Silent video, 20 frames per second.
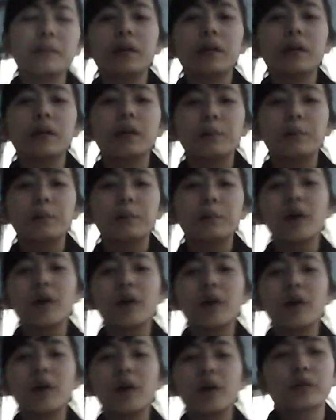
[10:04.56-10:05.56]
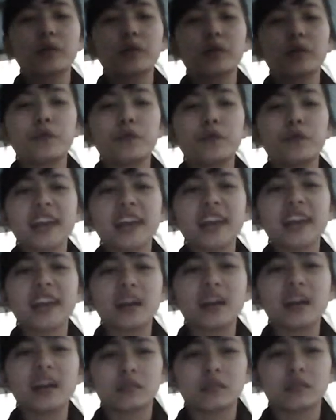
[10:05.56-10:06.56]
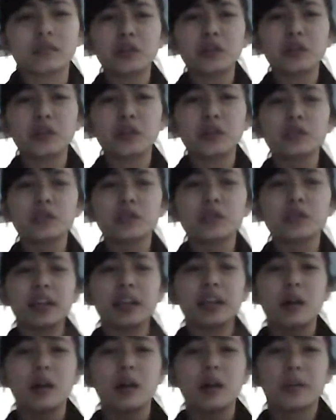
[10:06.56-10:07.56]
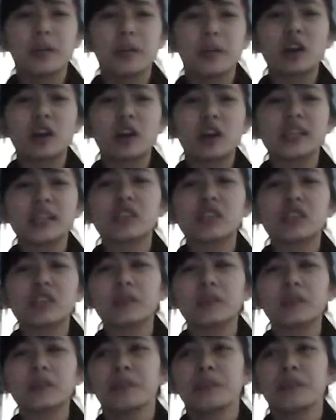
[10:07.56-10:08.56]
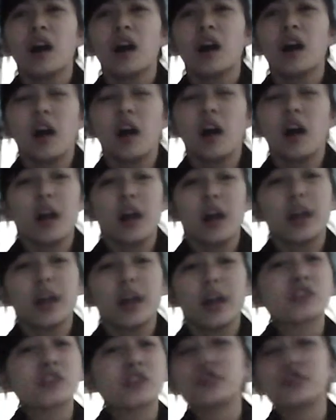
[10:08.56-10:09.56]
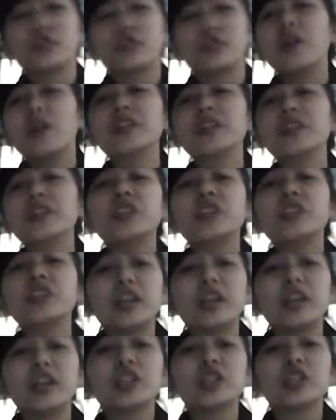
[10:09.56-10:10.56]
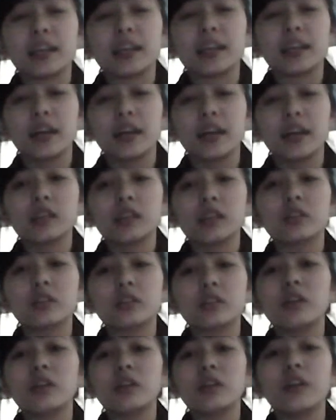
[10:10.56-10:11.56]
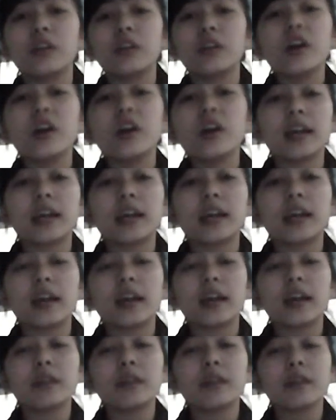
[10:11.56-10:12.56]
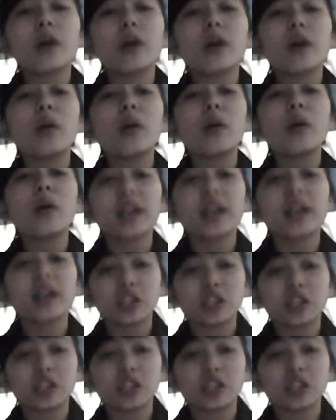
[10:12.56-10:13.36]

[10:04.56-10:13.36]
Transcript: bored when you feel tired when you study because it's don't interesting. It's not real English.